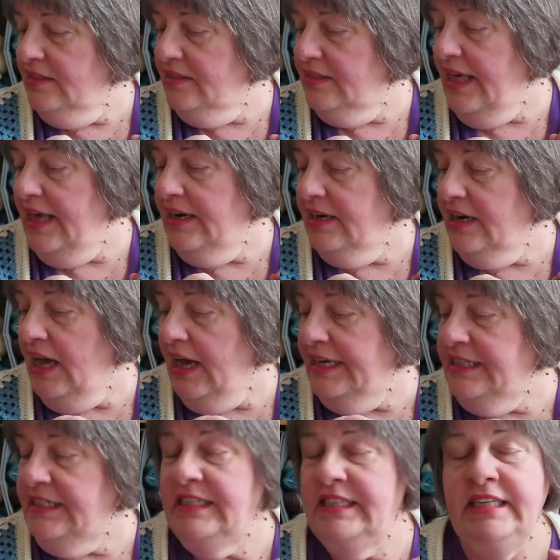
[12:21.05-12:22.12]
Then
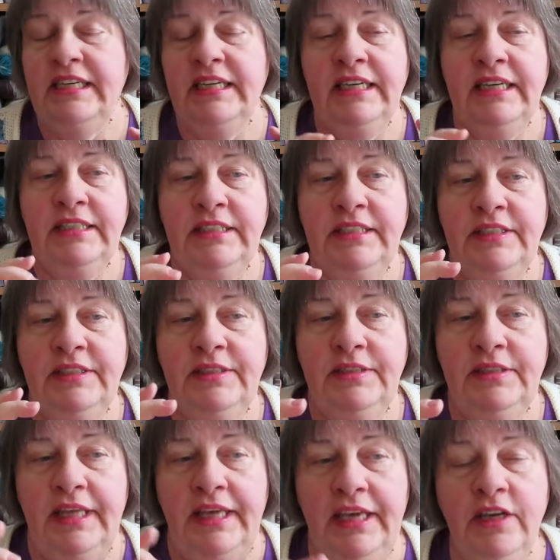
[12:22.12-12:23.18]
I did
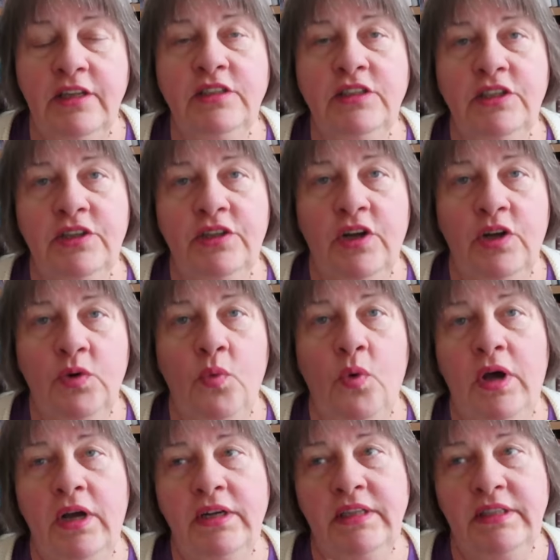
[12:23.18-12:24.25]
the heel turn on
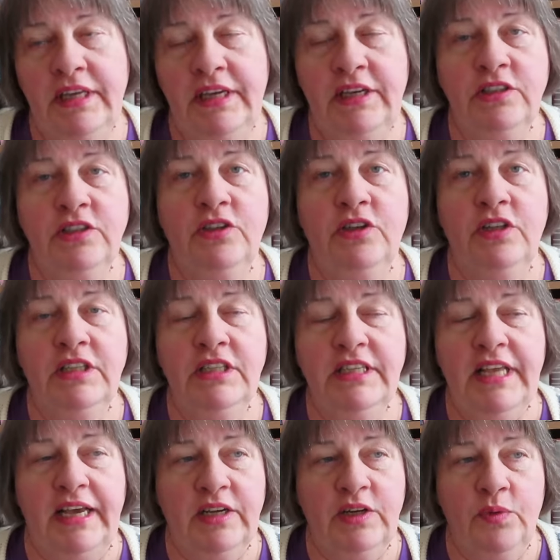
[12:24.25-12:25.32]
one, the heel turn on the
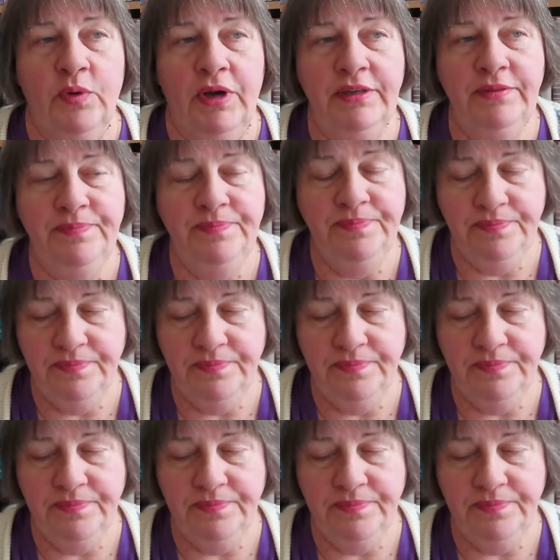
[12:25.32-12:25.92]
second one.